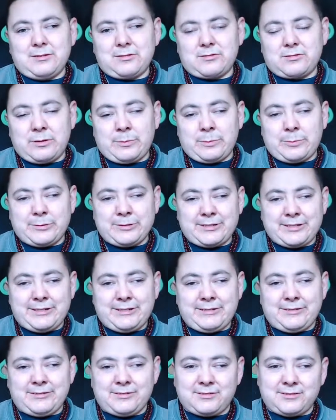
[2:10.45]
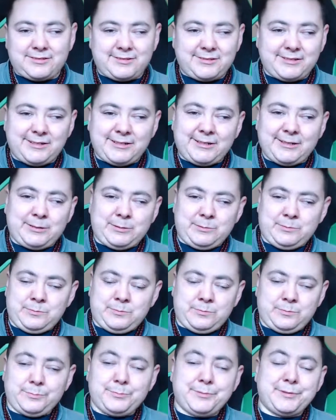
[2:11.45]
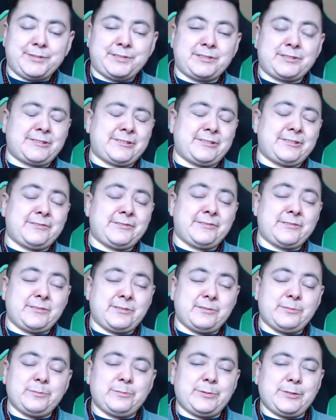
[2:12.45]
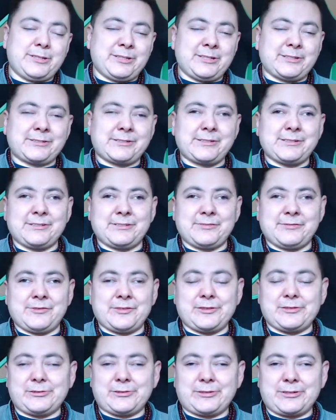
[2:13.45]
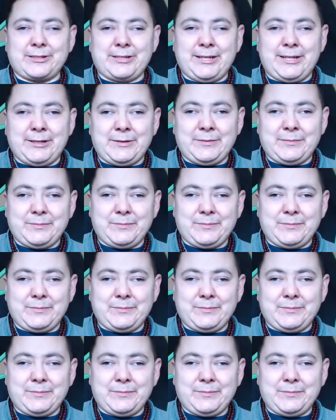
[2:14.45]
represents um, position of positions of authority